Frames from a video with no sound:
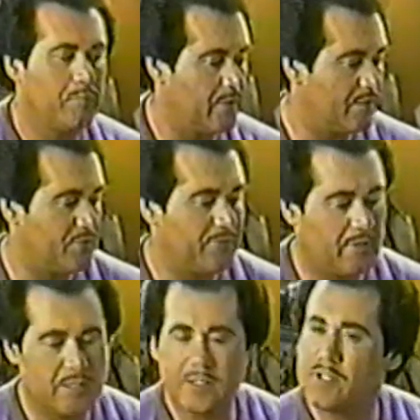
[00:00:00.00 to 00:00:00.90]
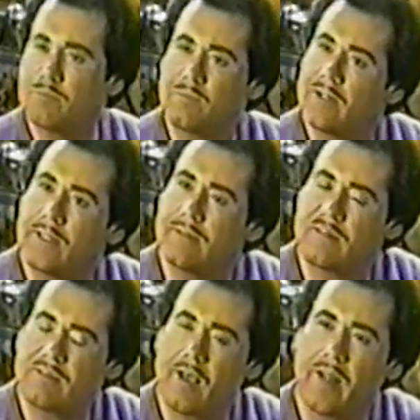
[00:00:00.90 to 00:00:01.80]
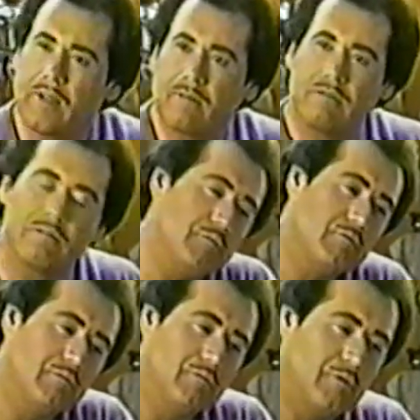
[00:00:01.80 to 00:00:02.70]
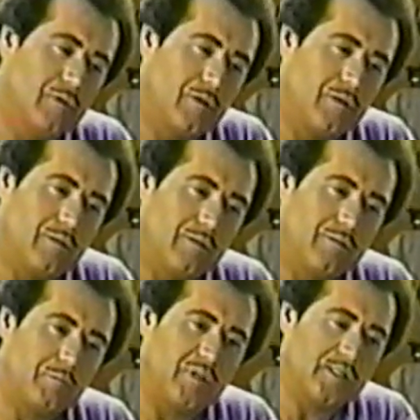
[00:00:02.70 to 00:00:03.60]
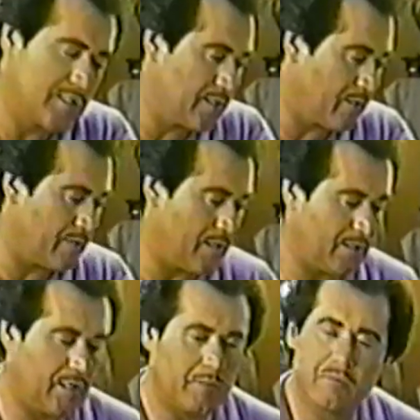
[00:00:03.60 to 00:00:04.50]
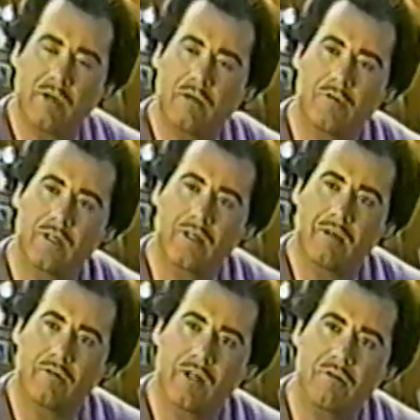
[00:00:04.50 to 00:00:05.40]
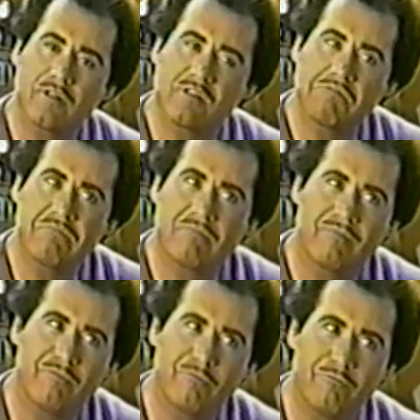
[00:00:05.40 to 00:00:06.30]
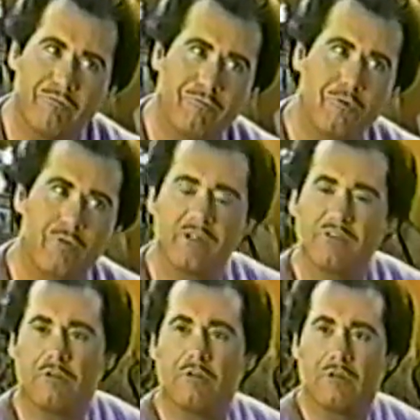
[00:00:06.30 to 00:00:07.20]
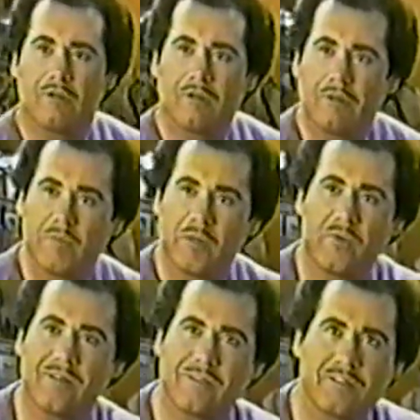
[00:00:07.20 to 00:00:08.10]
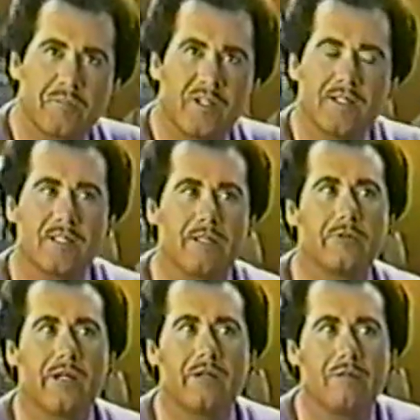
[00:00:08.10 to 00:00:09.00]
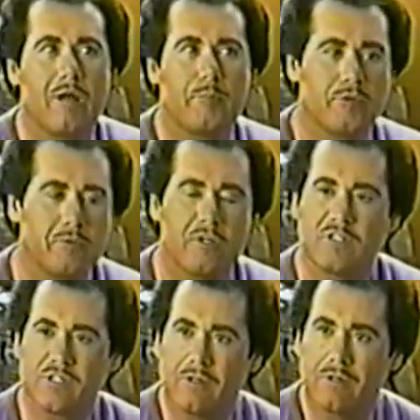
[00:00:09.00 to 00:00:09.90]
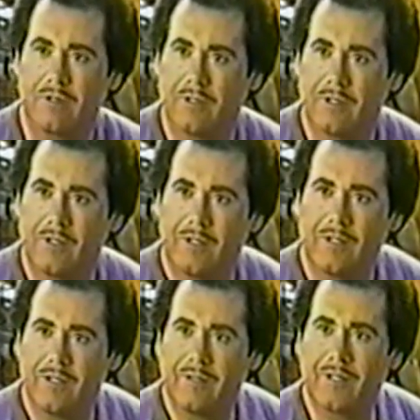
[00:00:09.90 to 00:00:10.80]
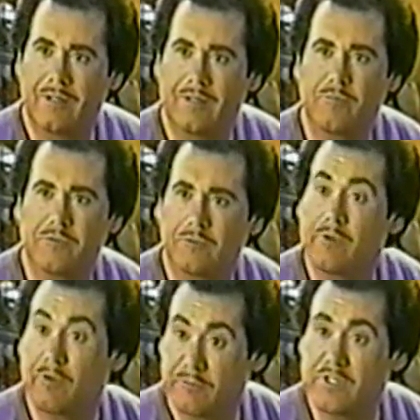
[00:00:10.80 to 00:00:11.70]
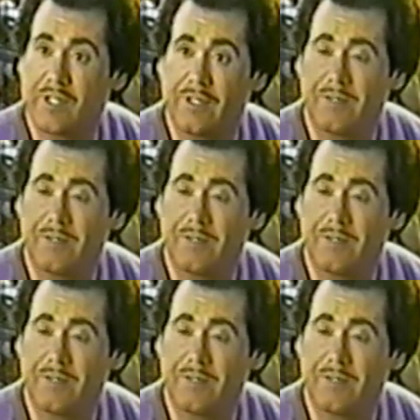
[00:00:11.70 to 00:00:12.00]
as far as just plain deciding to be a singer, that came about one night when I was 4 years old. My parents took me to see a Grand Ole Opry roadshow that had come through Roanoke, Virginia.